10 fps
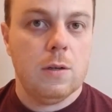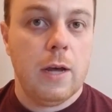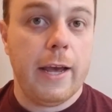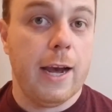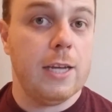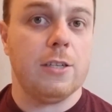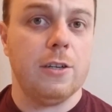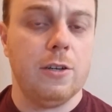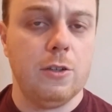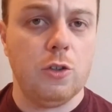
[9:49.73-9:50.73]
Hey guys, are you
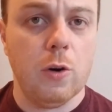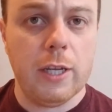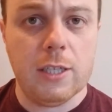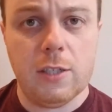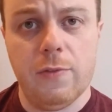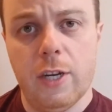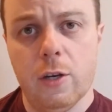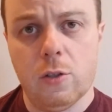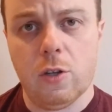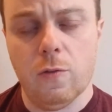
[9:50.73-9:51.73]
enjoying this video
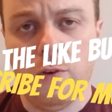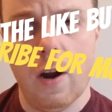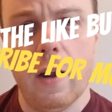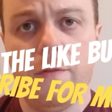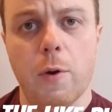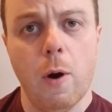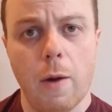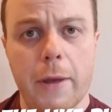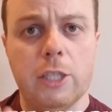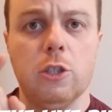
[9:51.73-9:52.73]
so far? If you are,
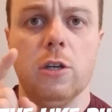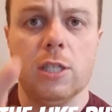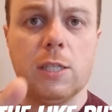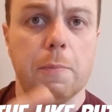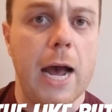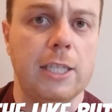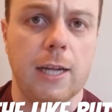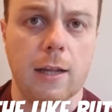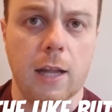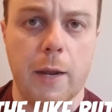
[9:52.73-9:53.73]
make sure to smash that
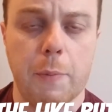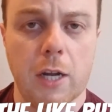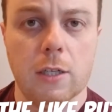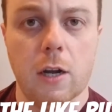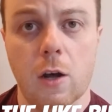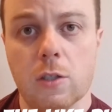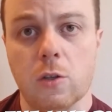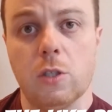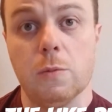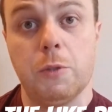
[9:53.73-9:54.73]
like button. Also
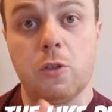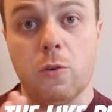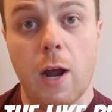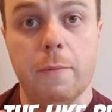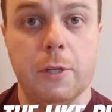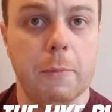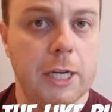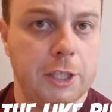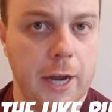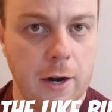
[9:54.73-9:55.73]
subscribe to my
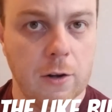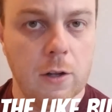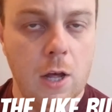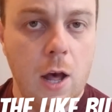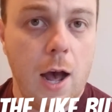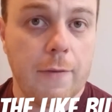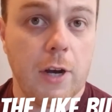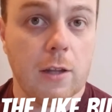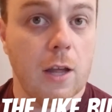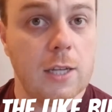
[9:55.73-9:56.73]
channel. I've got
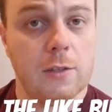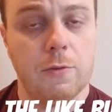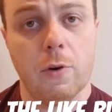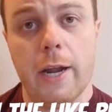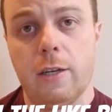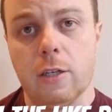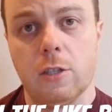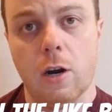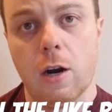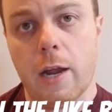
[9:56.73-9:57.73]
lots of great
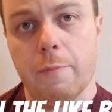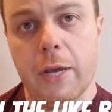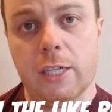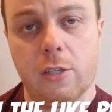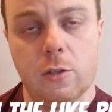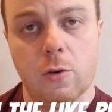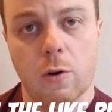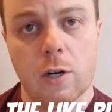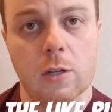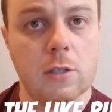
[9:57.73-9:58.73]
guitar and bass
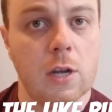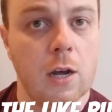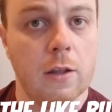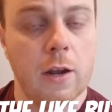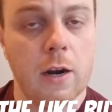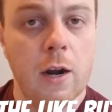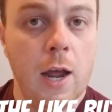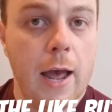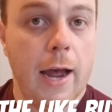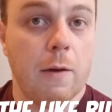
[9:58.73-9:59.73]
tutorials on there,
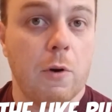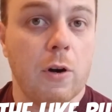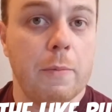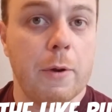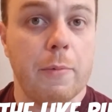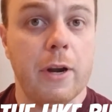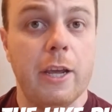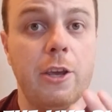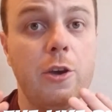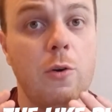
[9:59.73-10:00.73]
and I'm going to be bringing
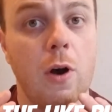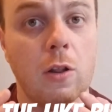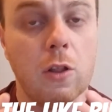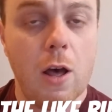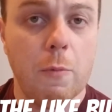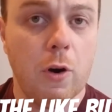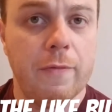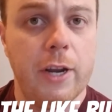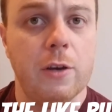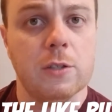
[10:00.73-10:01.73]
you a lot more
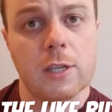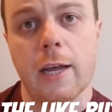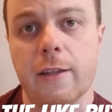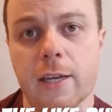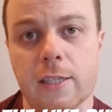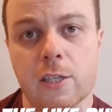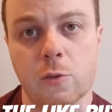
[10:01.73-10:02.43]
videos like this as